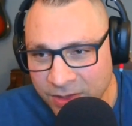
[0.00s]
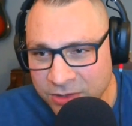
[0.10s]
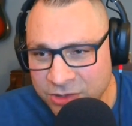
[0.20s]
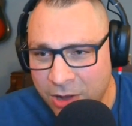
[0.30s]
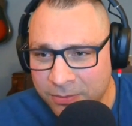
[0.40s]

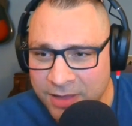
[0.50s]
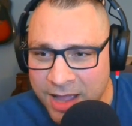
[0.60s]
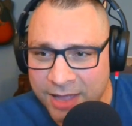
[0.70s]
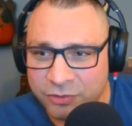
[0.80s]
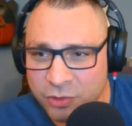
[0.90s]
So
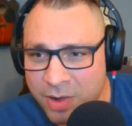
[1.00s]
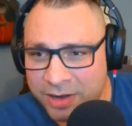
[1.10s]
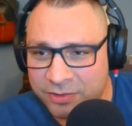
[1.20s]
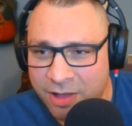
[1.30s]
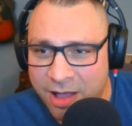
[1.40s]
I do
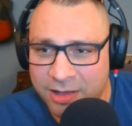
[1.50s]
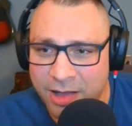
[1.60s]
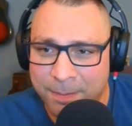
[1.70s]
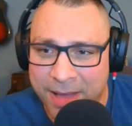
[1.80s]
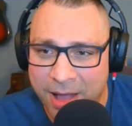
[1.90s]
want to talk
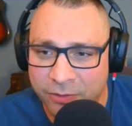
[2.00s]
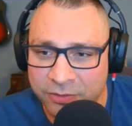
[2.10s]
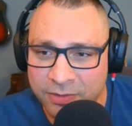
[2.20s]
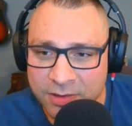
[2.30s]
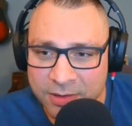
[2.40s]

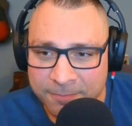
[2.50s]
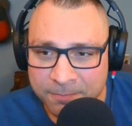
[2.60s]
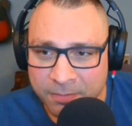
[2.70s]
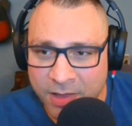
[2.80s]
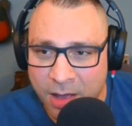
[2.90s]
about
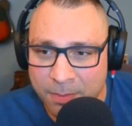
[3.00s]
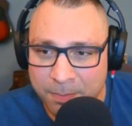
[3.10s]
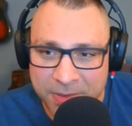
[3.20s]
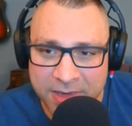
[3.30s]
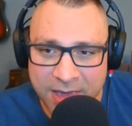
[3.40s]

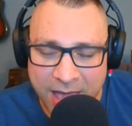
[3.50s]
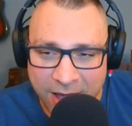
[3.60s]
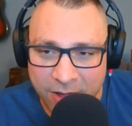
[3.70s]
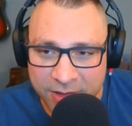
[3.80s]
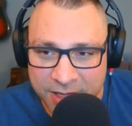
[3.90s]
um,
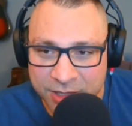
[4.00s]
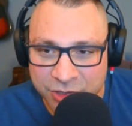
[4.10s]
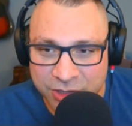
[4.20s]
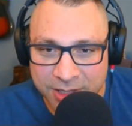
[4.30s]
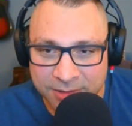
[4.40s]

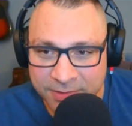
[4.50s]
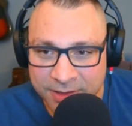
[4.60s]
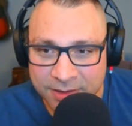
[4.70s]
BLEG.